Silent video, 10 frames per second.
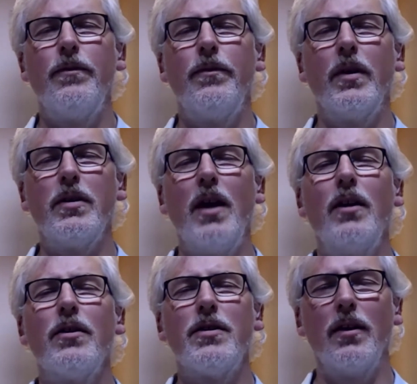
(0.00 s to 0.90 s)
this inner
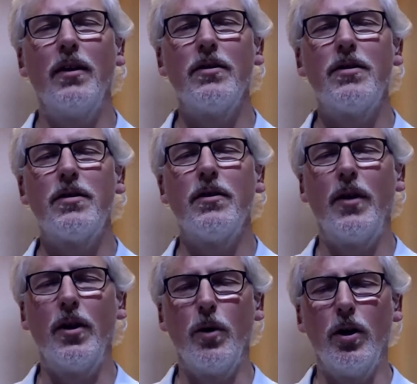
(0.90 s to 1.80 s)
sense of
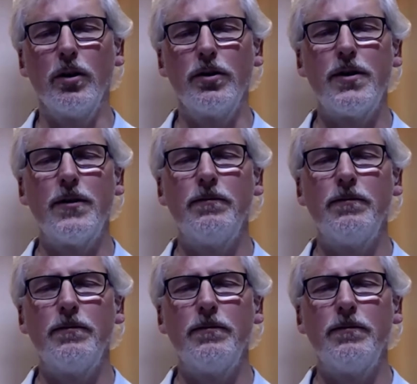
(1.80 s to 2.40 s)
inner worlds.